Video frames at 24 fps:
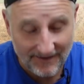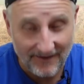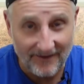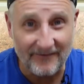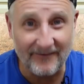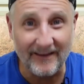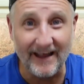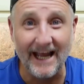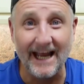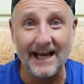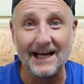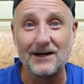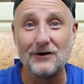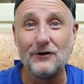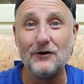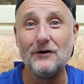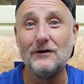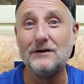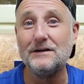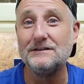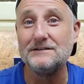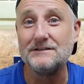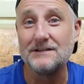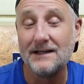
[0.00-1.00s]
That,
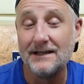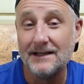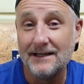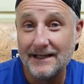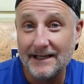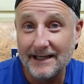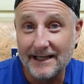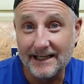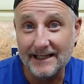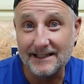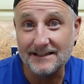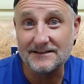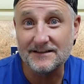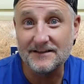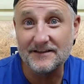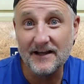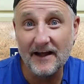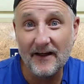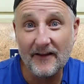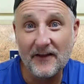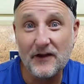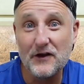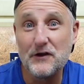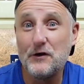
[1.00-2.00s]
guys, is
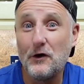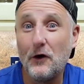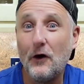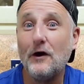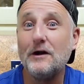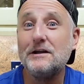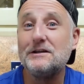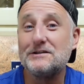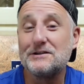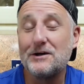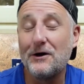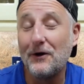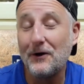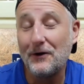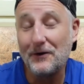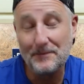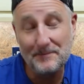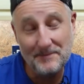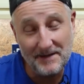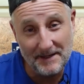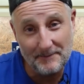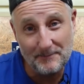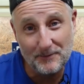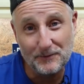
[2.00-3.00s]
another
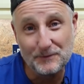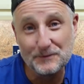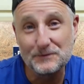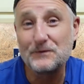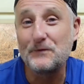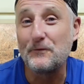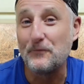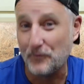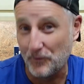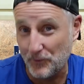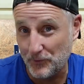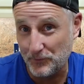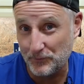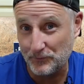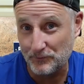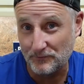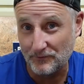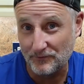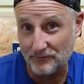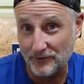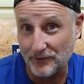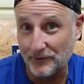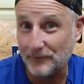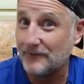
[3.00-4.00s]
Nighttime Nibbles food
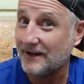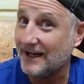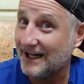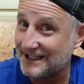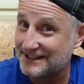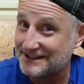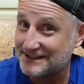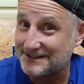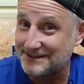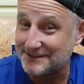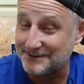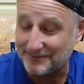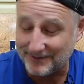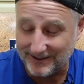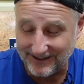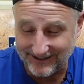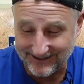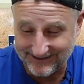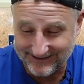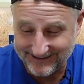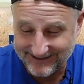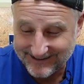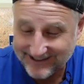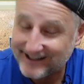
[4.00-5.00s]
review. That's the
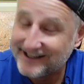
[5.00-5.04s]
one.